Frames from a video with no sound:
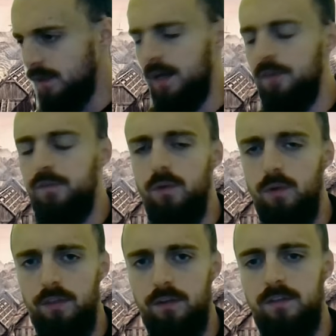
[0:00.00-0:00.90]
and a few
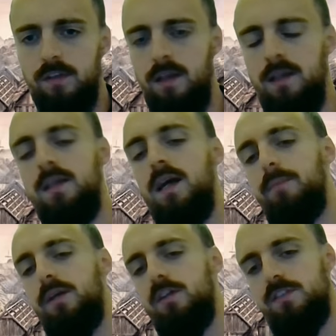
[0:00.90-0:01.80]
others. And
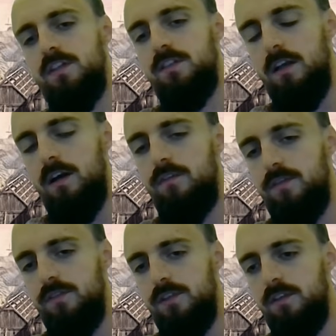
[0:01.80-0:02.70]
because there's a lot of
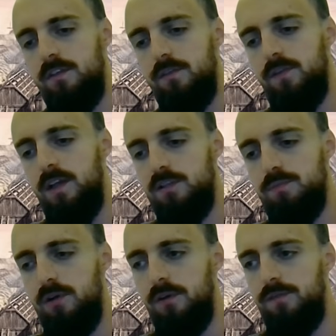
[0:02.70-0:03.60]
evidence at
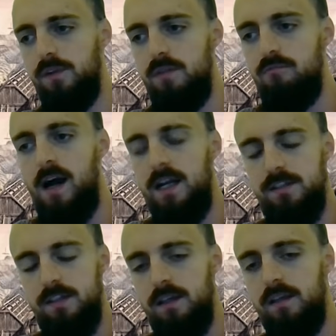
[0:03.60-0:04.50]
Flixborough for the
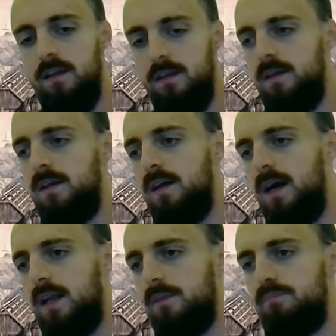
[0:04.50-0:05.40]
writing
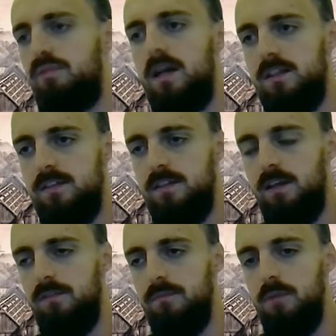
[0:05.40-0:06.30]
and
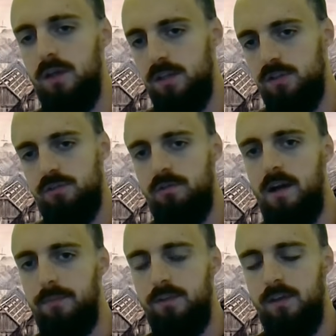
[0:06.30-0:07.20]
practicing of monkish
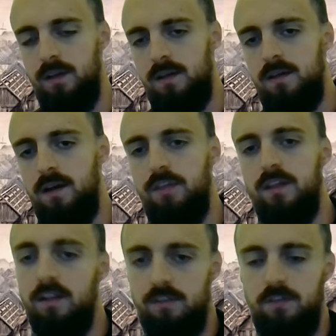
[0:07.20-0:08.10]
script, I
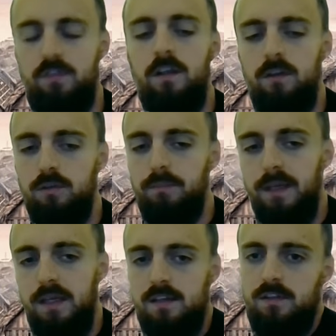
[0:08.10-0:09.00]
think there's the single
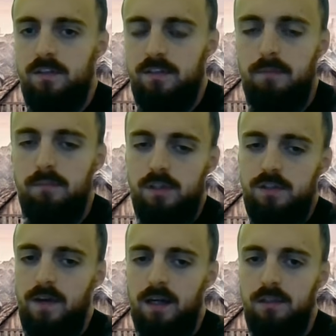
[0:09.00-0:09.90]
biggest assemblage
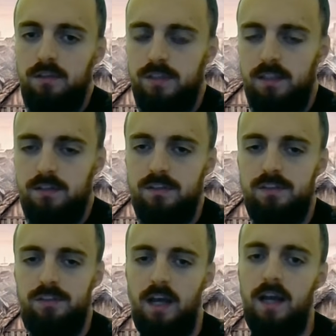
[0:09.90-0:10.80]
of Anglo Saxon
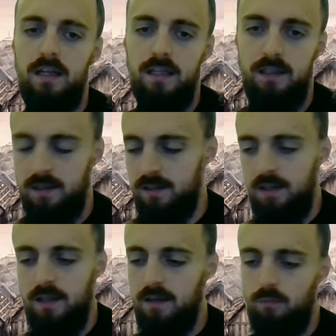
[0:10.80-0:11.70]
style
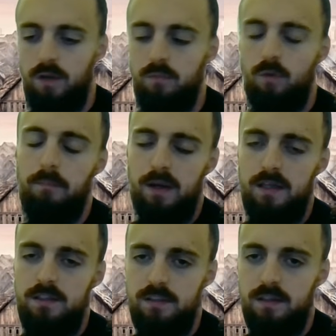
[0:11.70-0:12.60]
in, in one
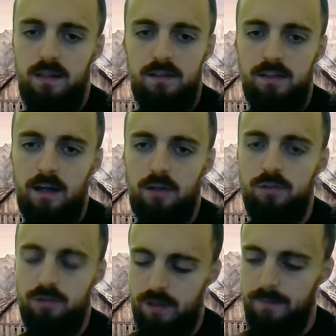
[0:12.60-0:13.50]
place in the entire
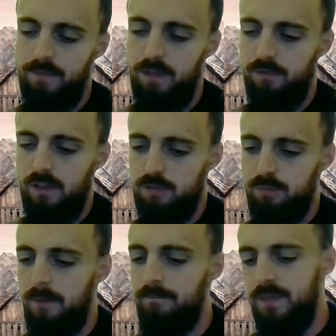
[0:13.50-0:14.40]
country, in
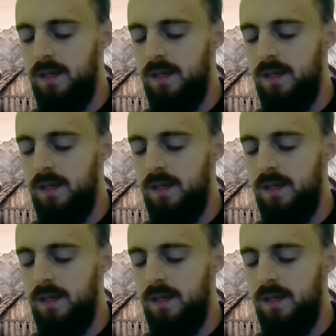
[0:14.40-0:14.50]
Flixborough